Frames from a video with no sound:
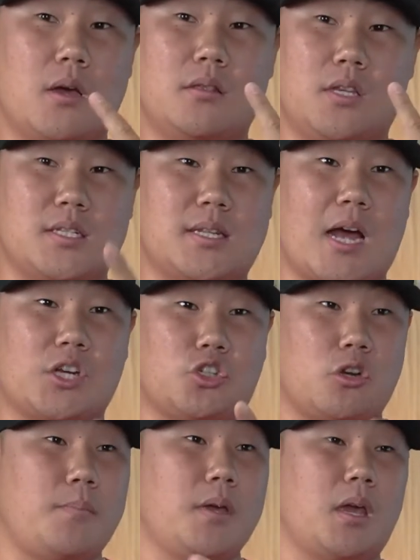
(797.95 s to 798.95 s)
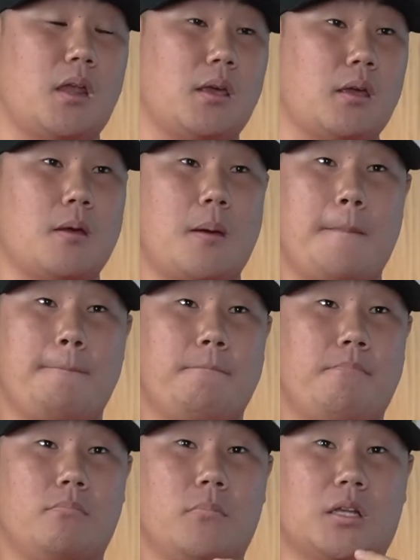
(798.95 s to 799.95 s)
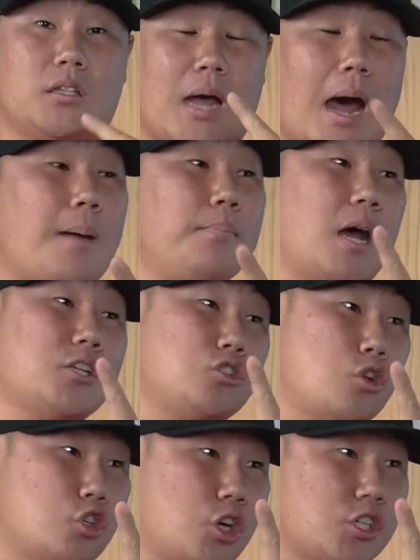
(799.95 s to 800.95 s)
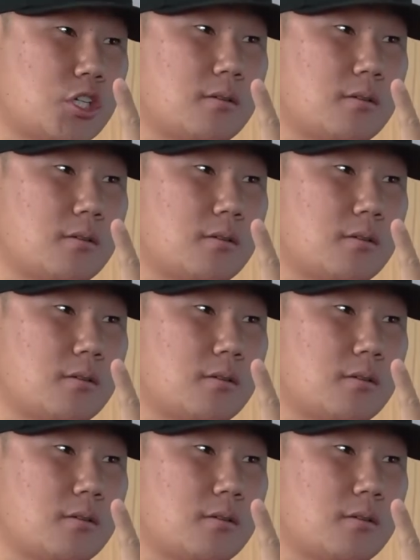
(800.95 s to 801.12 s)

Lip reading: these guys should be getting like top-notch nutrition.